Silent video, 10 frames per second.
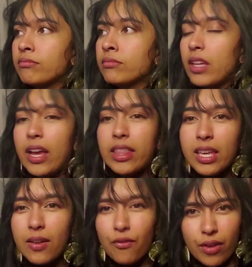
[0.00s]
I
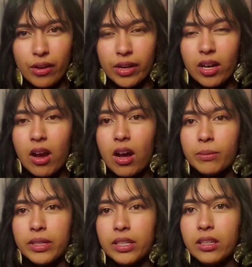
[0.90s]
think a very
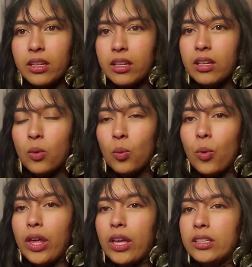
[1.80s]
common
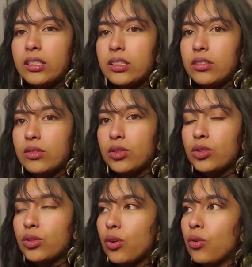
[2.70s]
way to
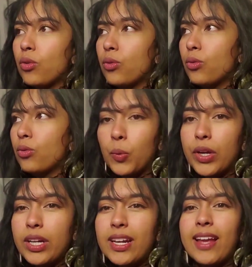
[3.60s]
show your
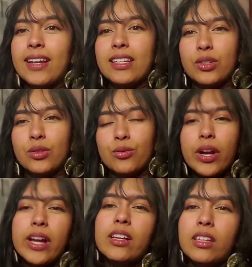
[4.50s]
work, and it directly